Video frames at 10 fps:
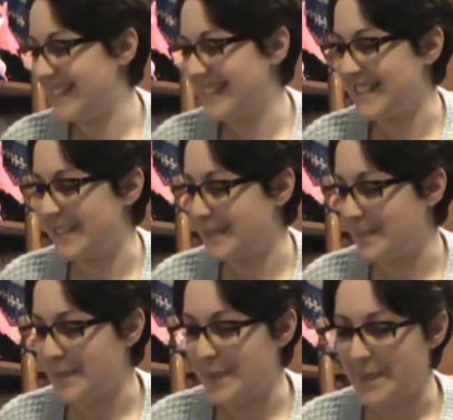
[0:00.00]
So
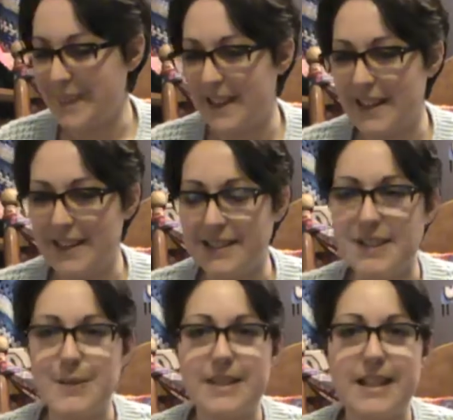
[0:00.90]

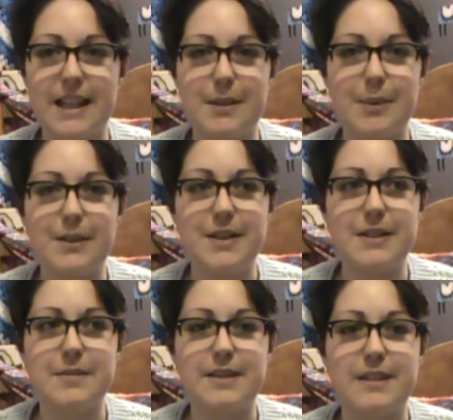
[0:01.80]
that's one thing I like about
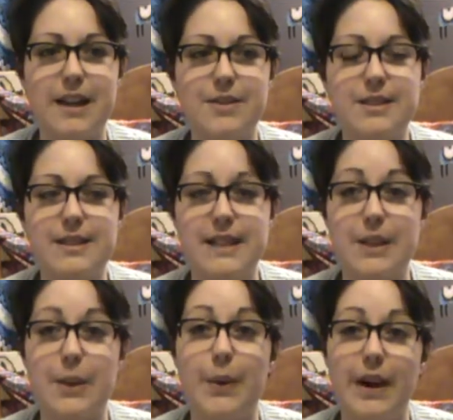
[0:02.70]
Christmas now, since I
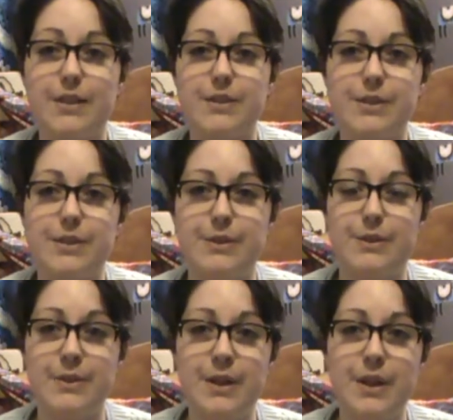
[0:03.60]
know how
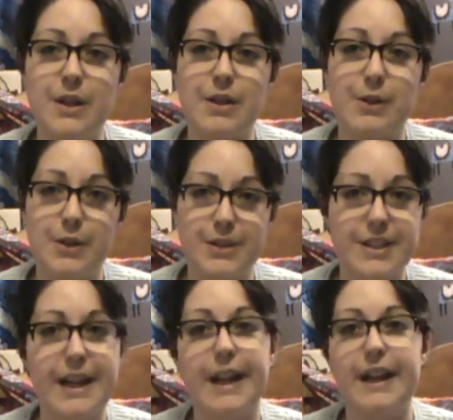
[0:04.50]
to
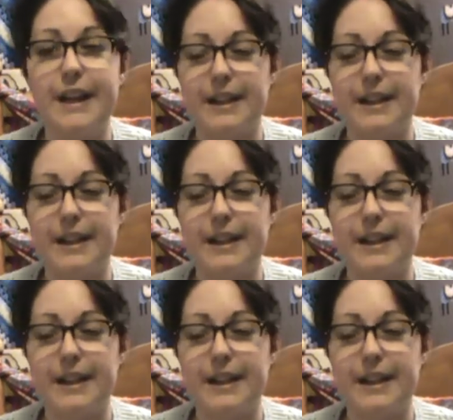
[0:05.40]
crochet